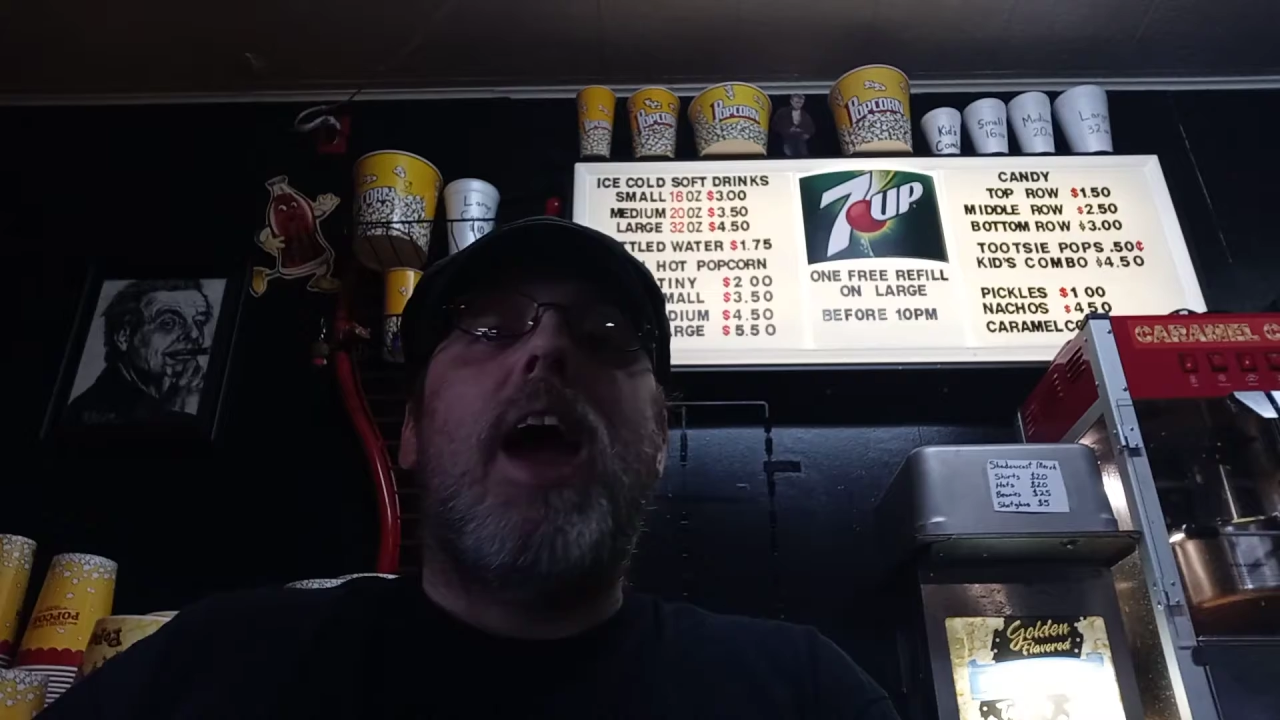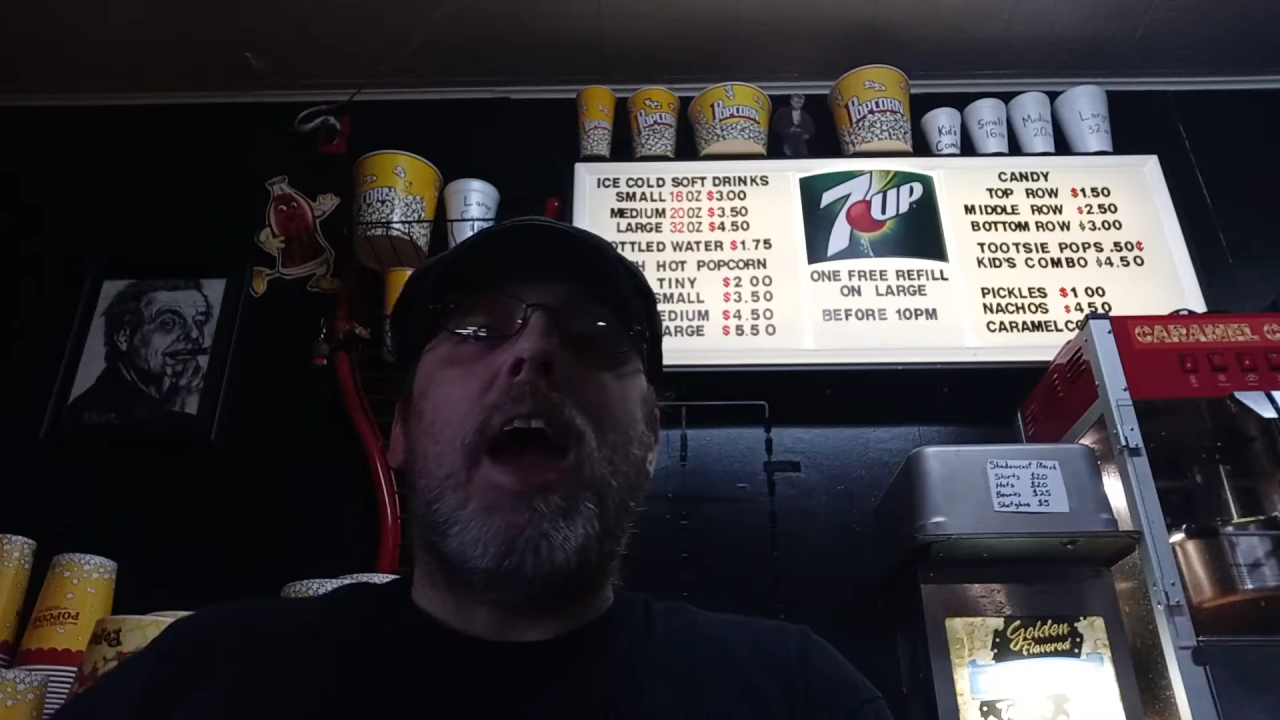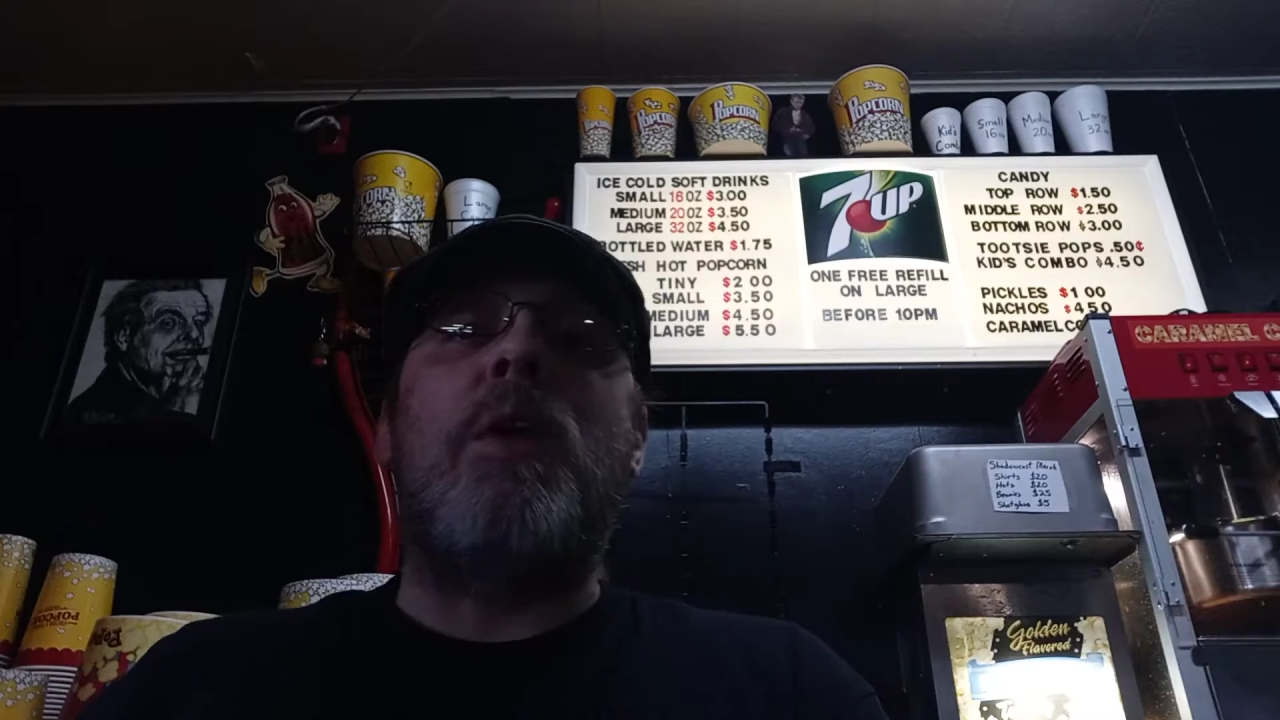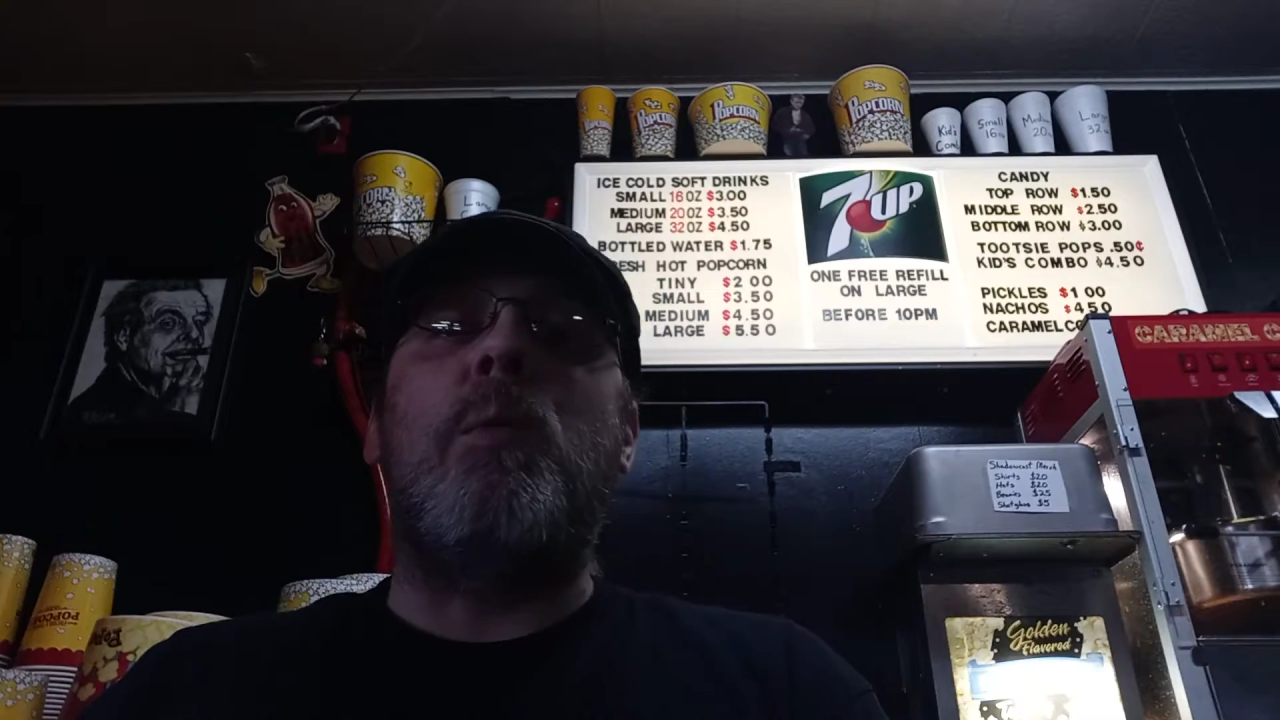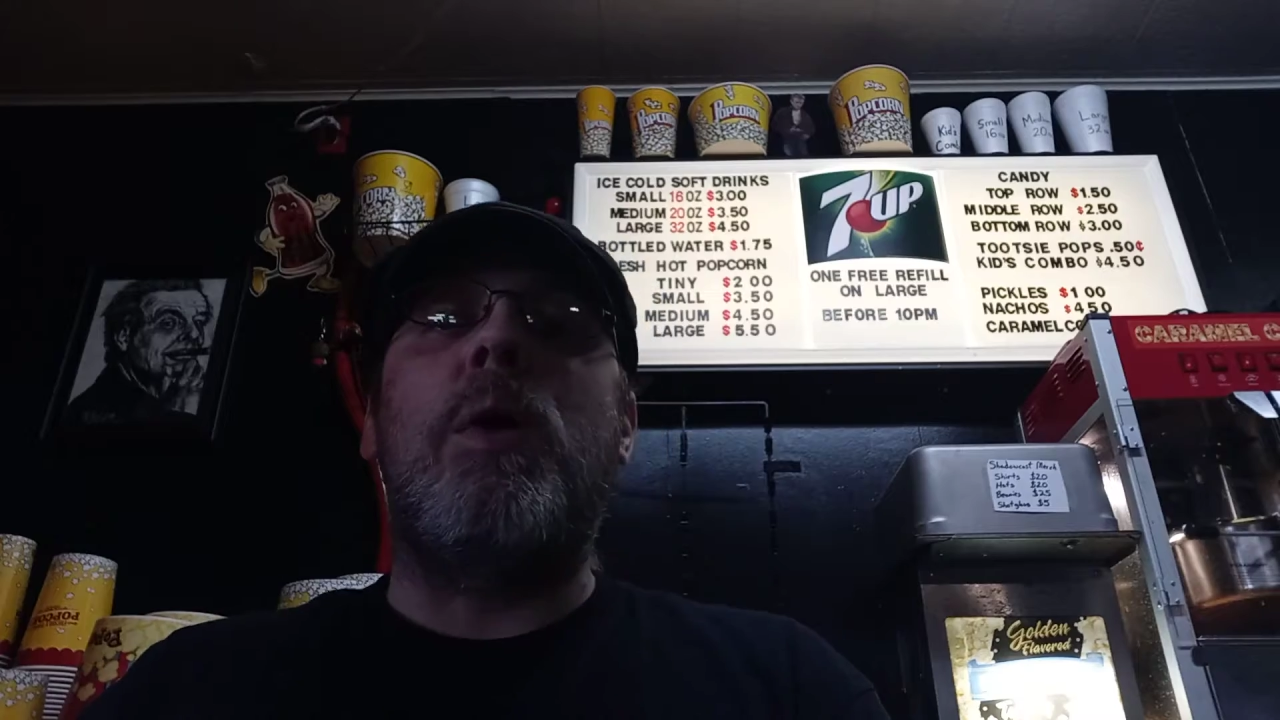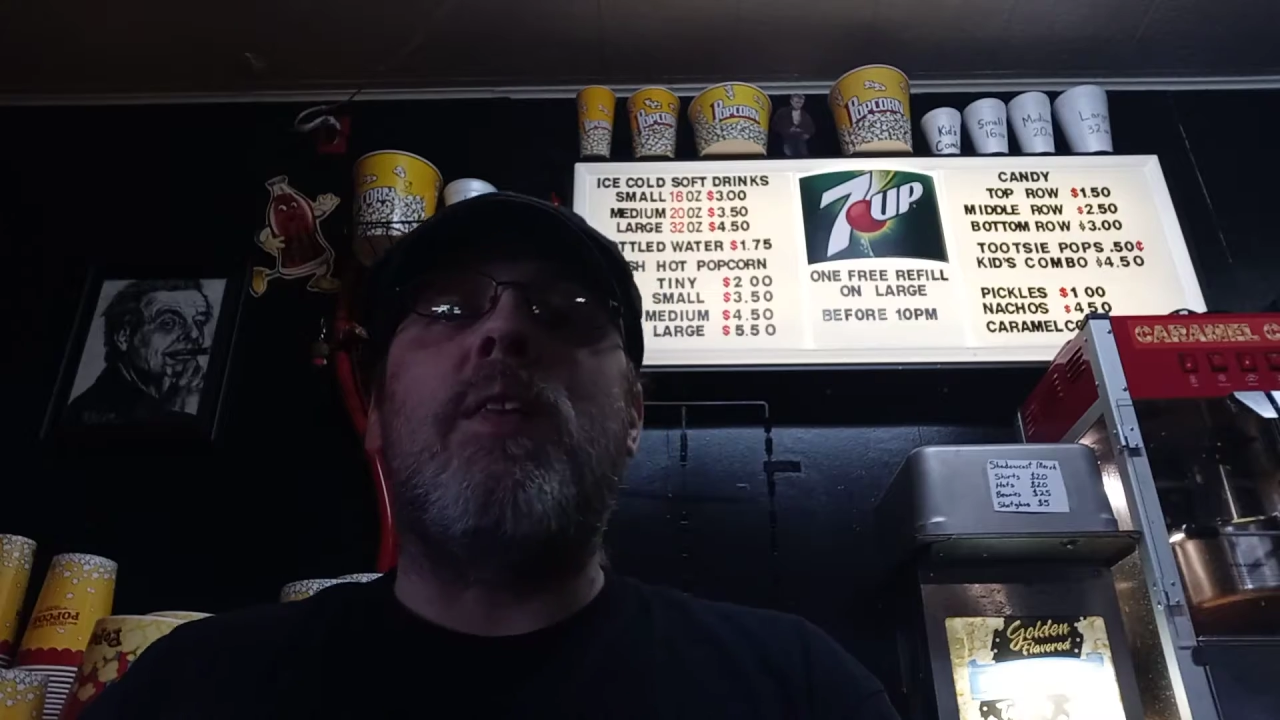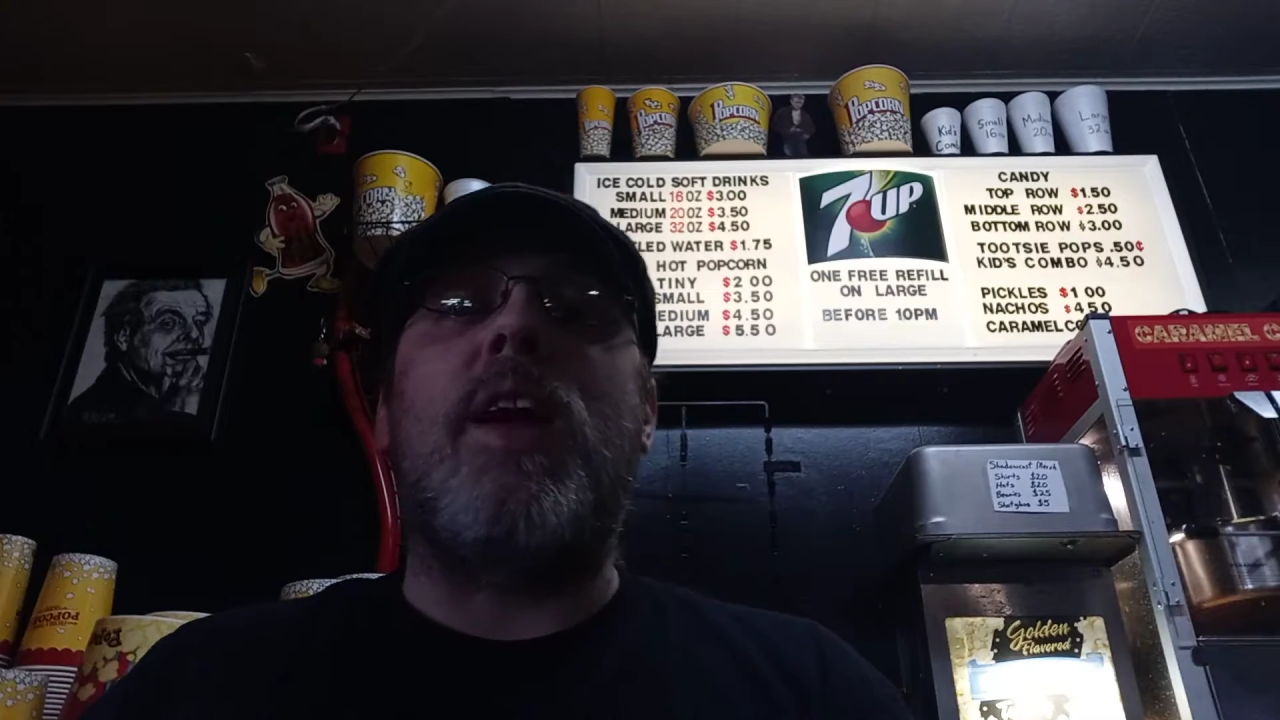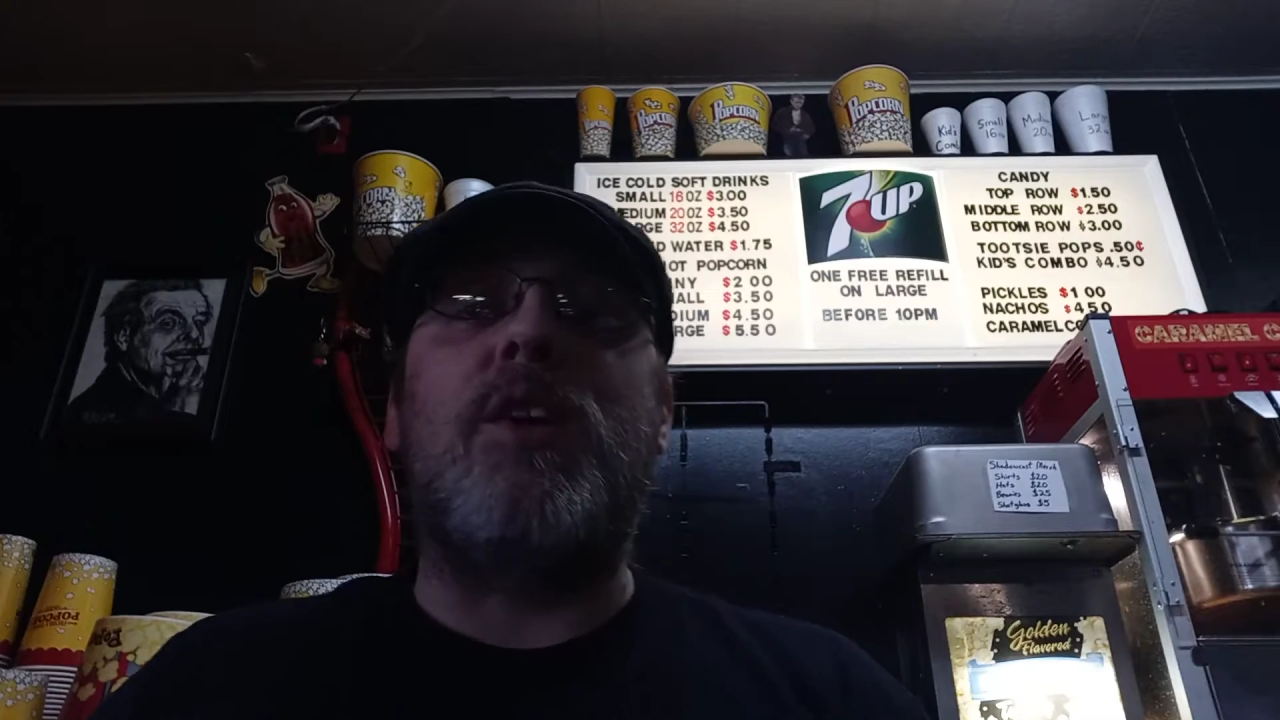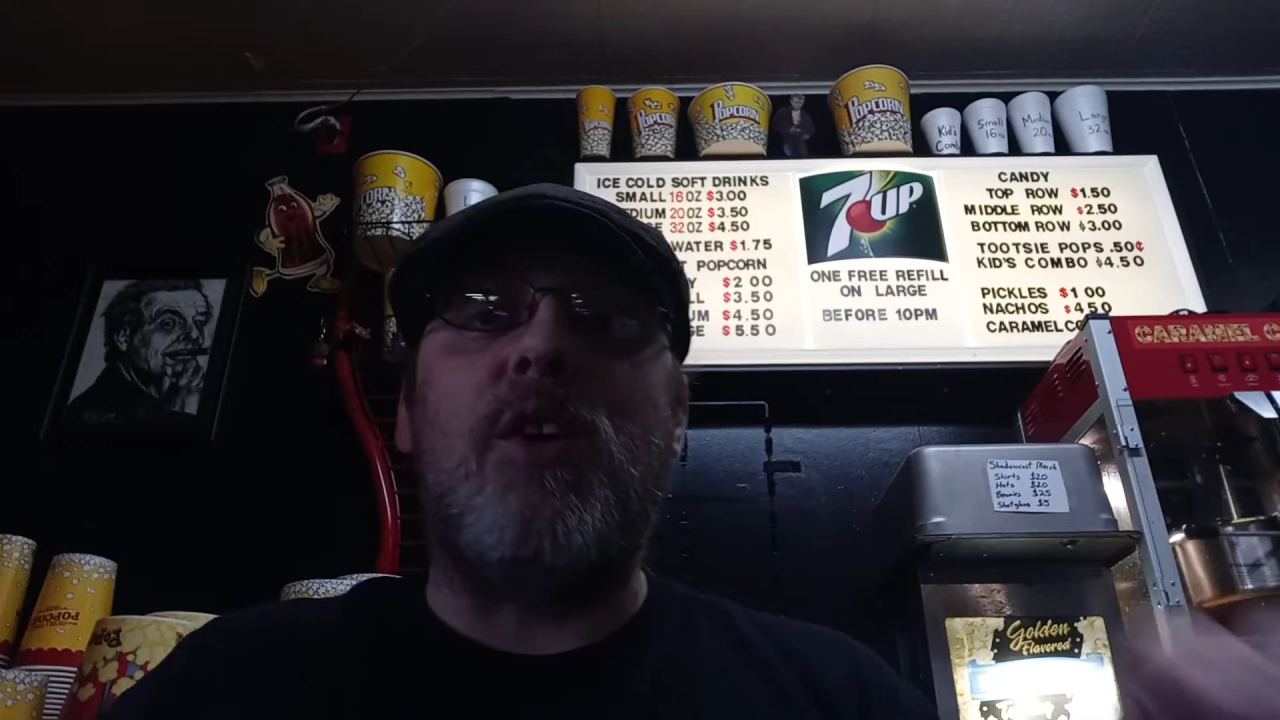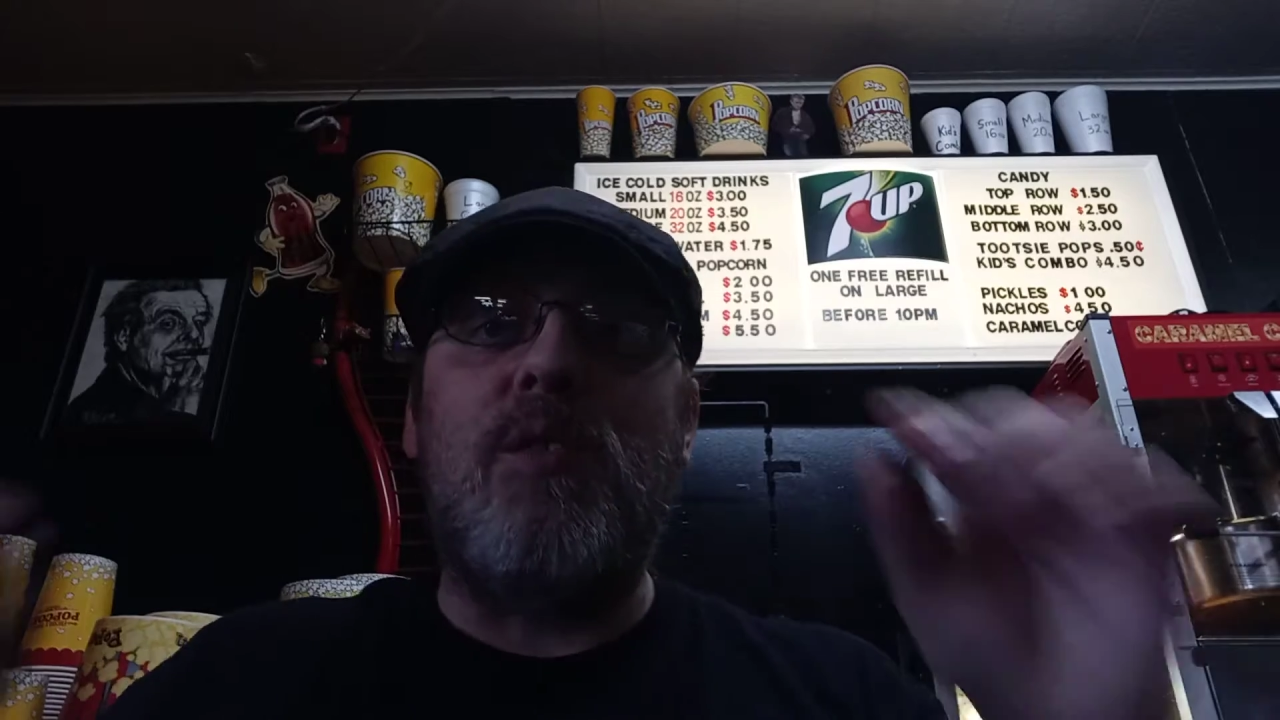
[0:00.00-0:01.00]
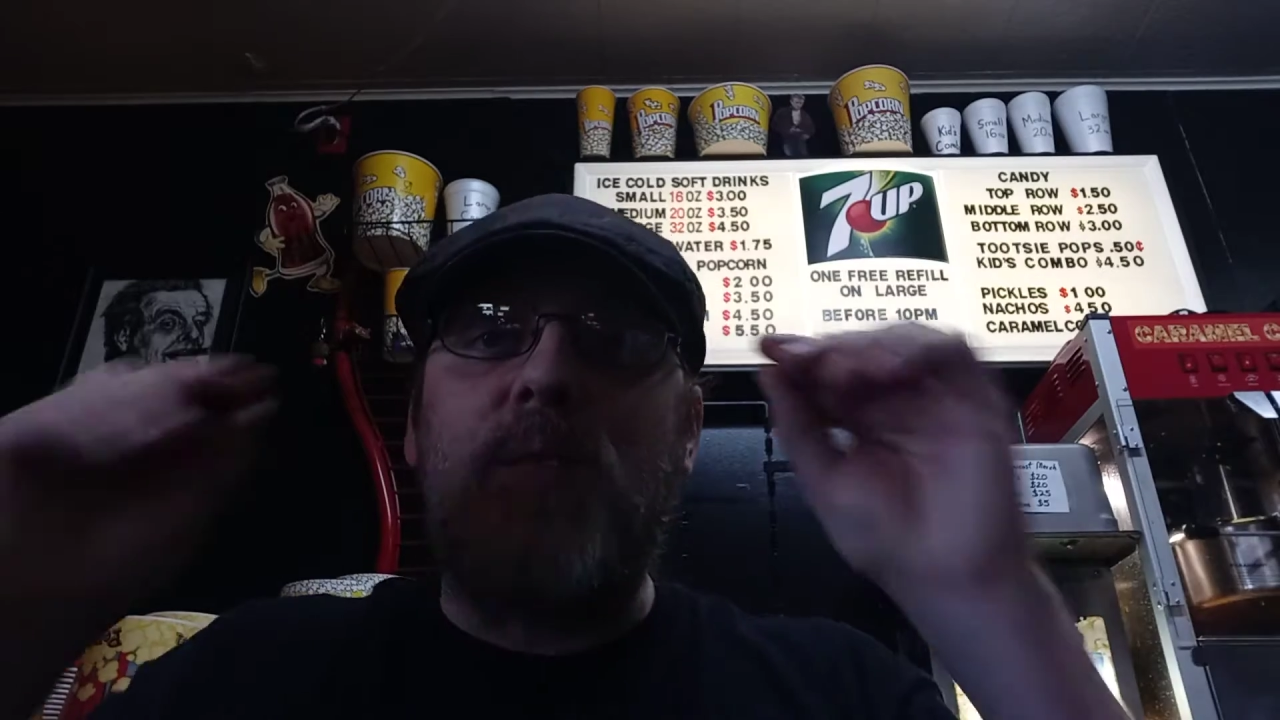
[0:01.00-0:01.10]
And when they do